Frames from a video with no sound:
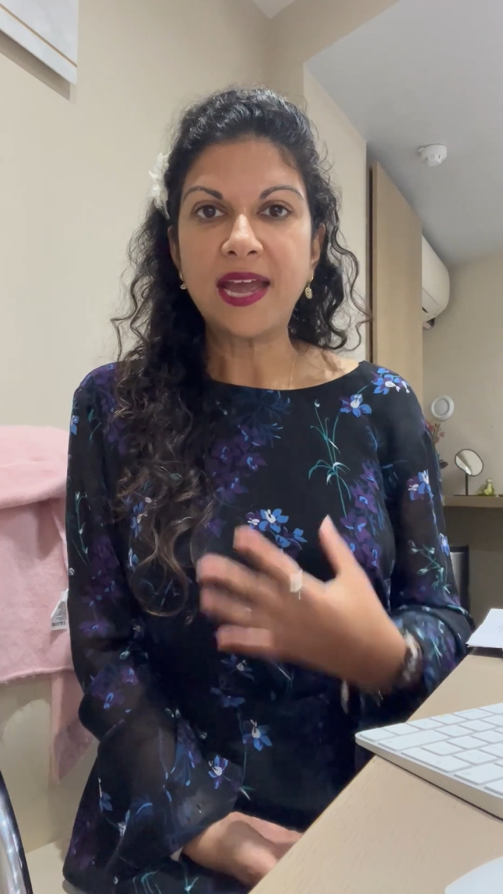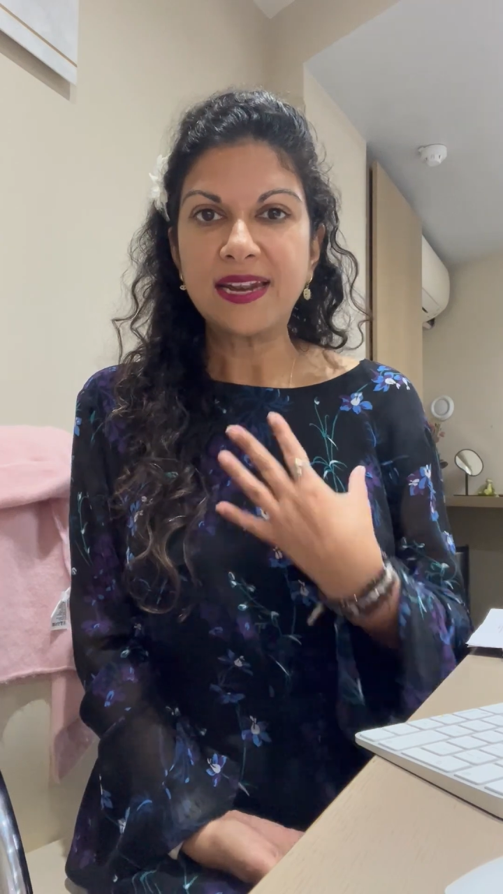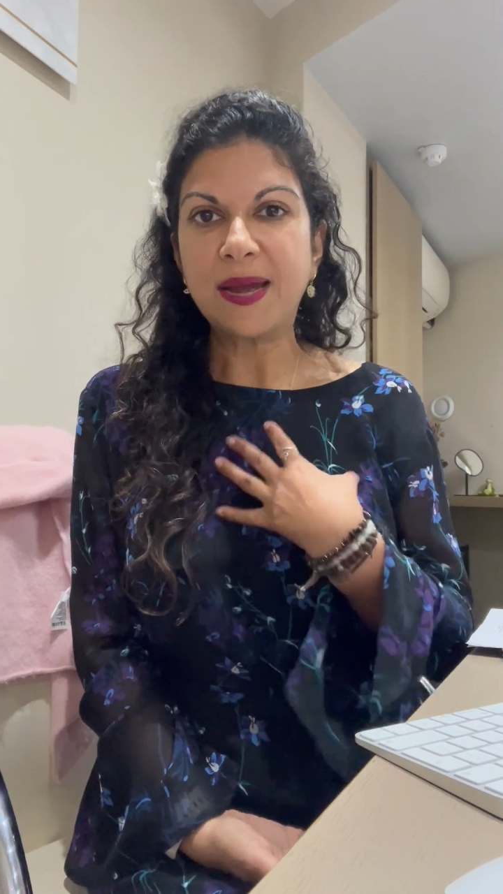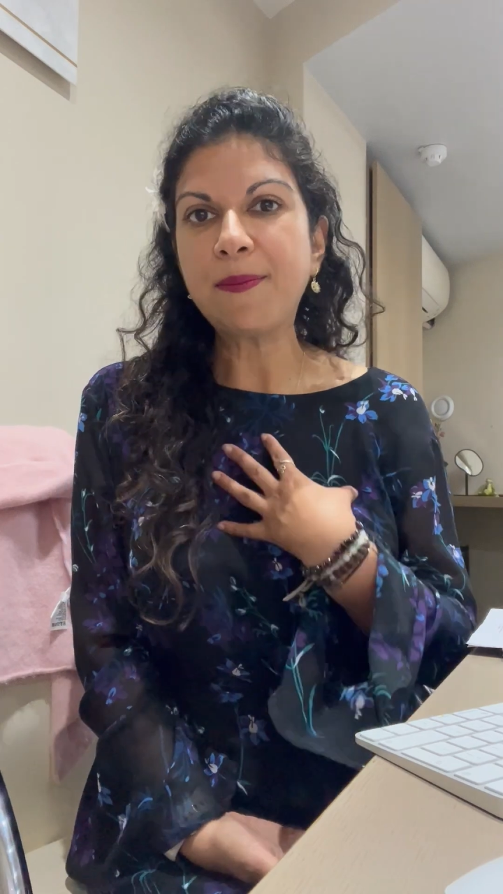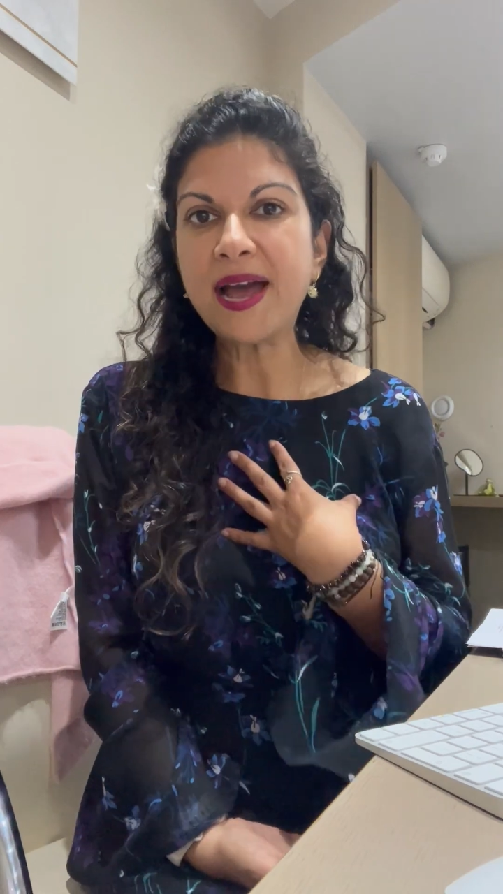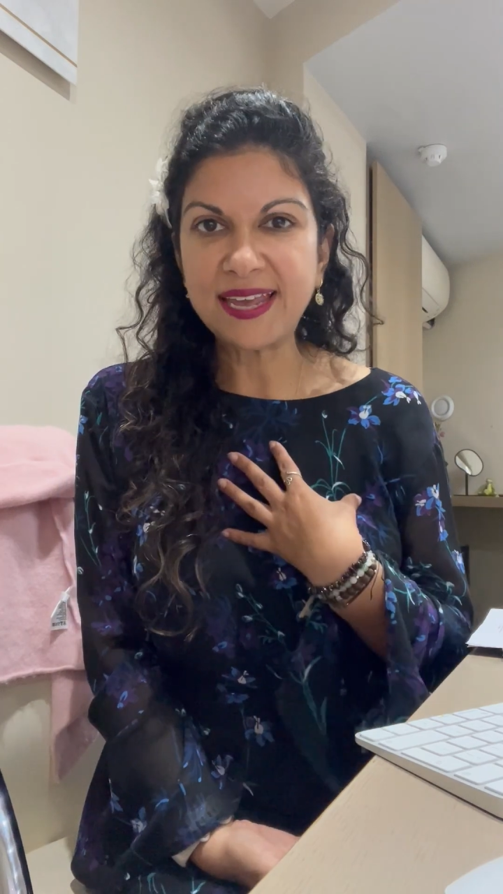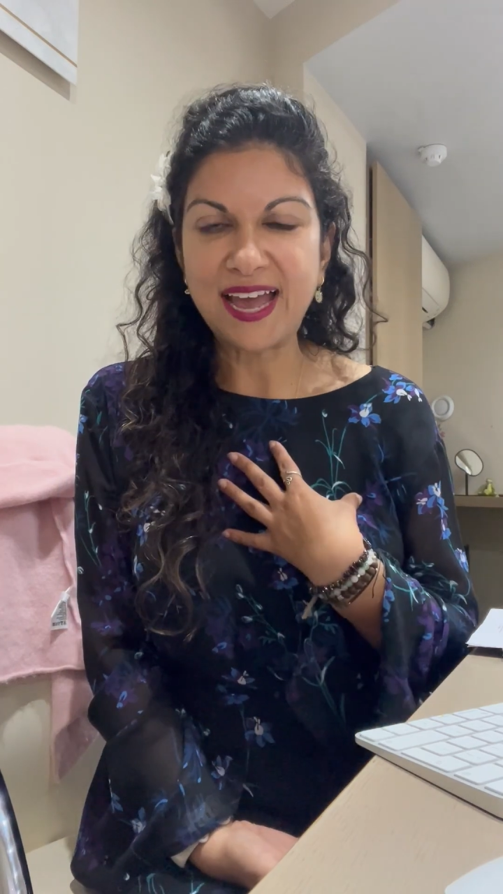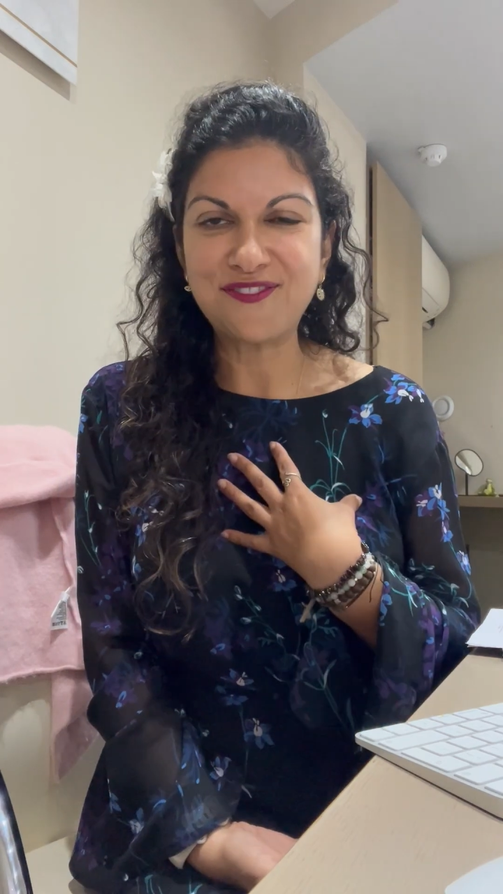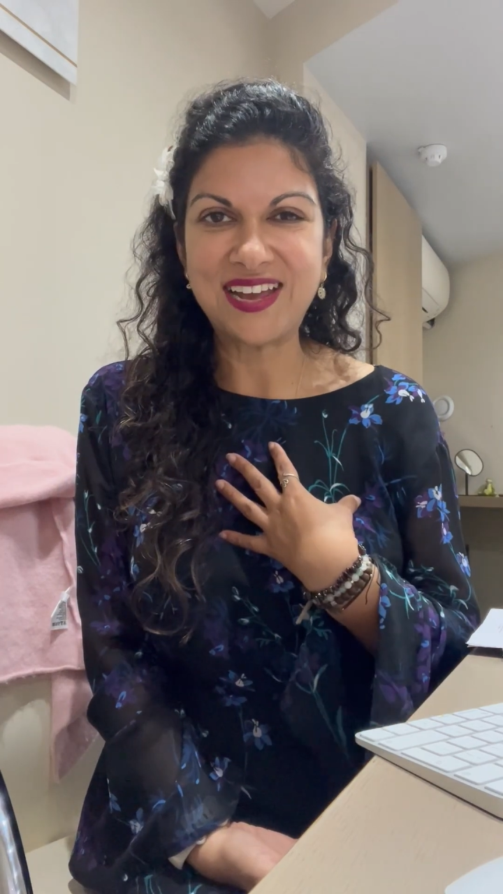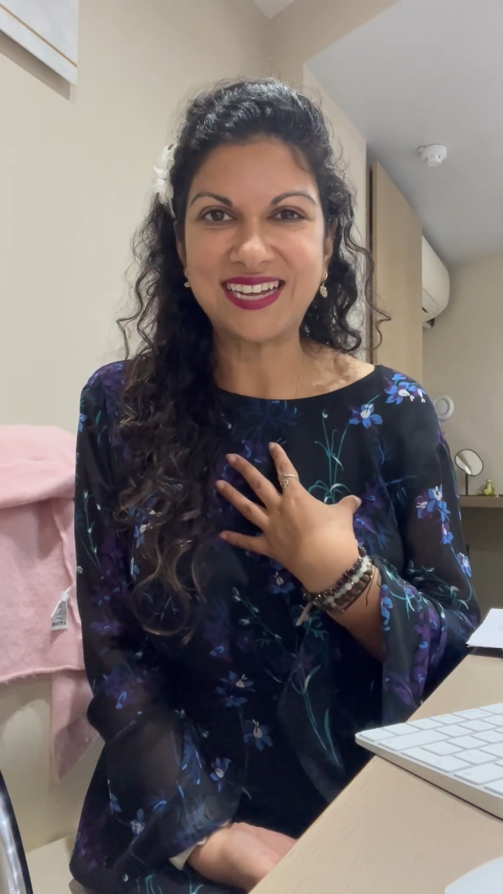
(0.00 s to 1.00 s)
Now, my
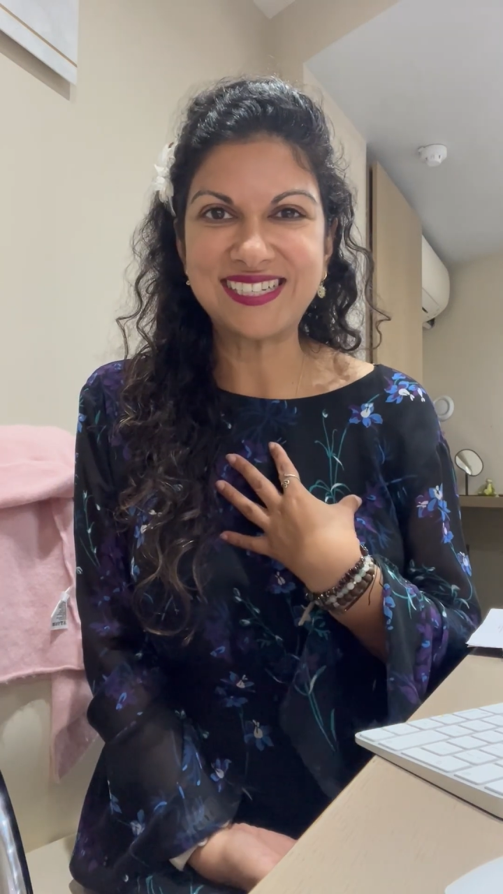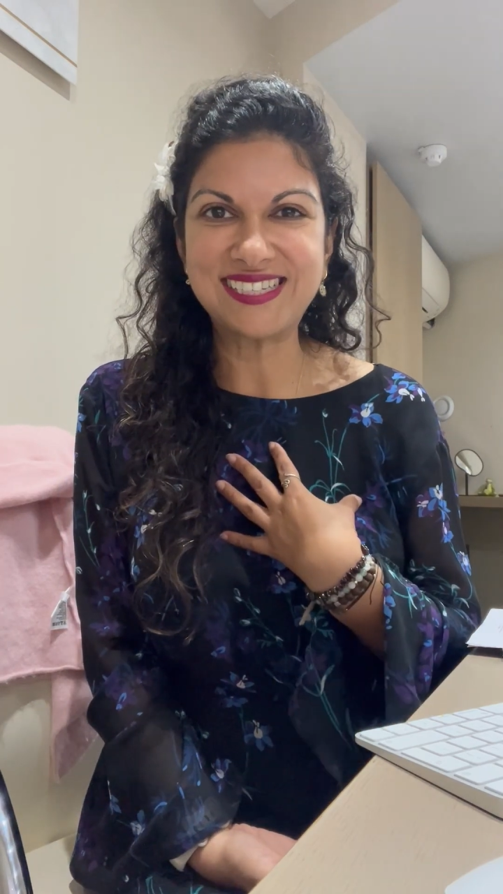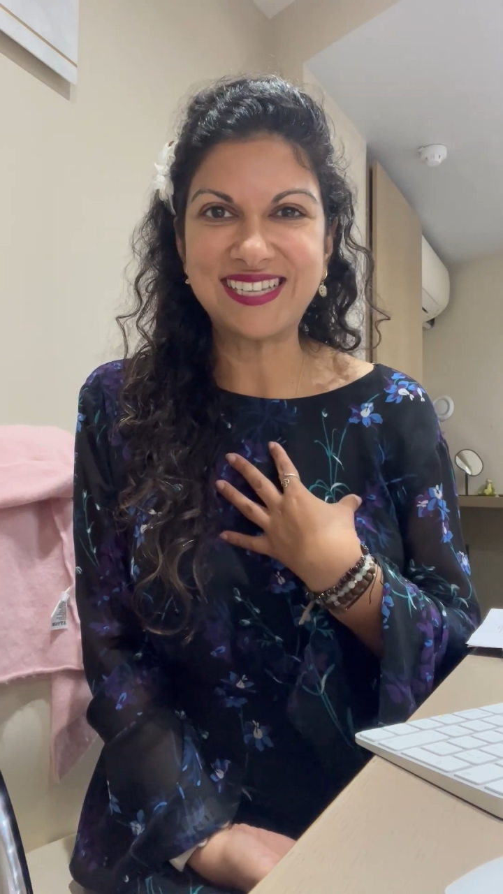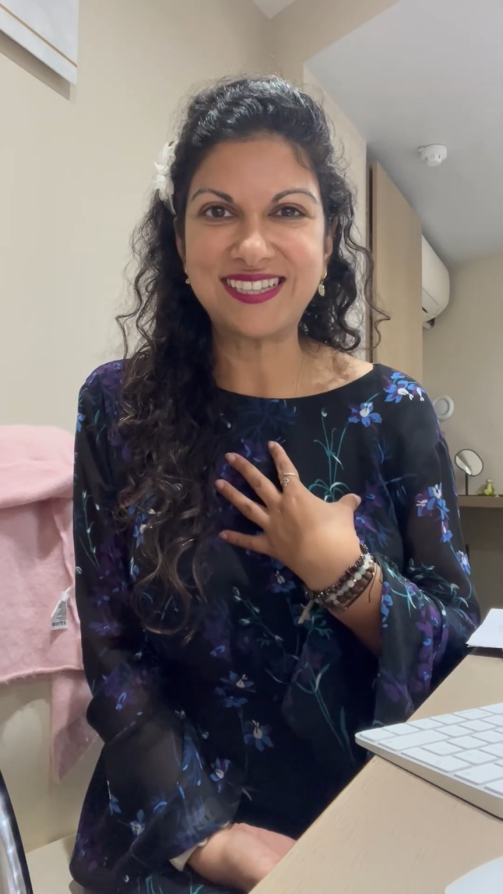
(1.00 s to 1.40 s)
caveat is that